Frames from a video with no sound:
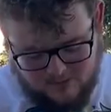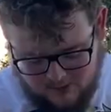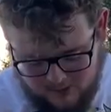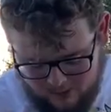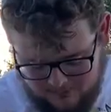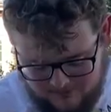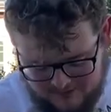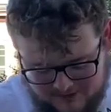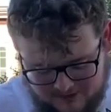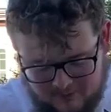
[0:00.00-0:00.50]

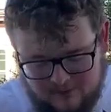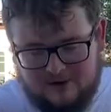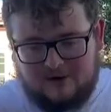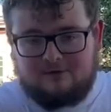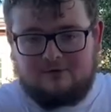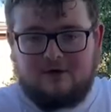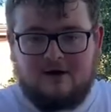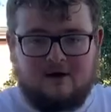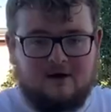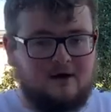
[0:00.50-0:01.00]
opening one
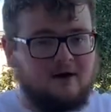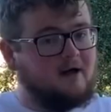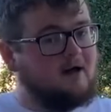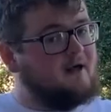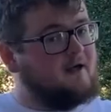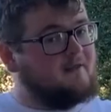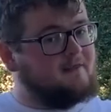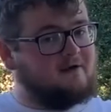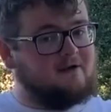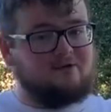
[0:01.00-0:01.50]
of
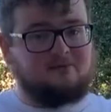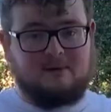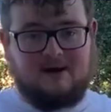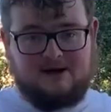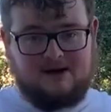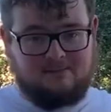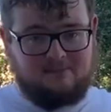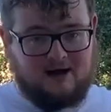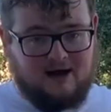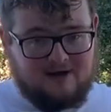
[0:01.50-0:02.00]
these
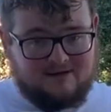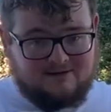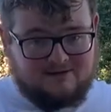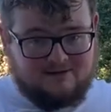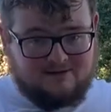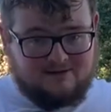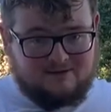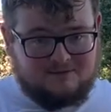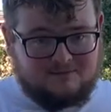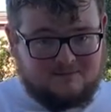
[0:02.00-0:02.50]
many
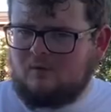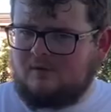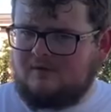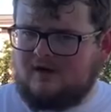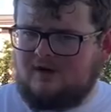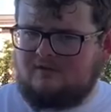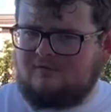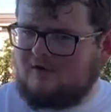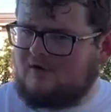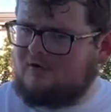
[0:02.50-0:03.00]
boxes.
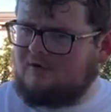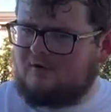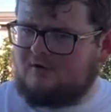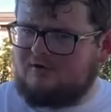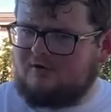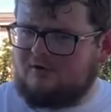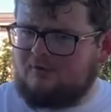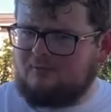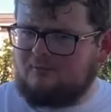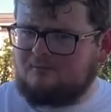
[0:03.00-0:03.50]
Without further
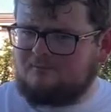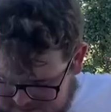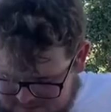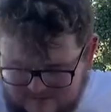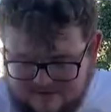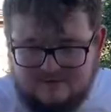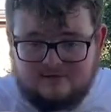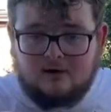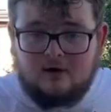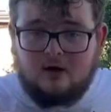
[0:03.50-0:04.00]
ado,
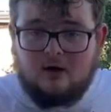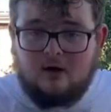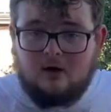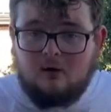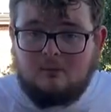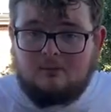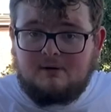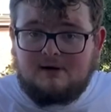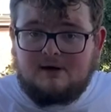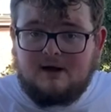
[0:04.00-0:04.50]
let's
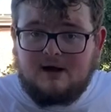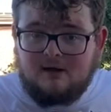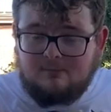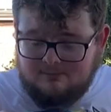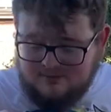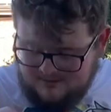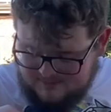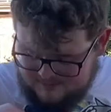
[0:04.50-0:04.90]
open it up.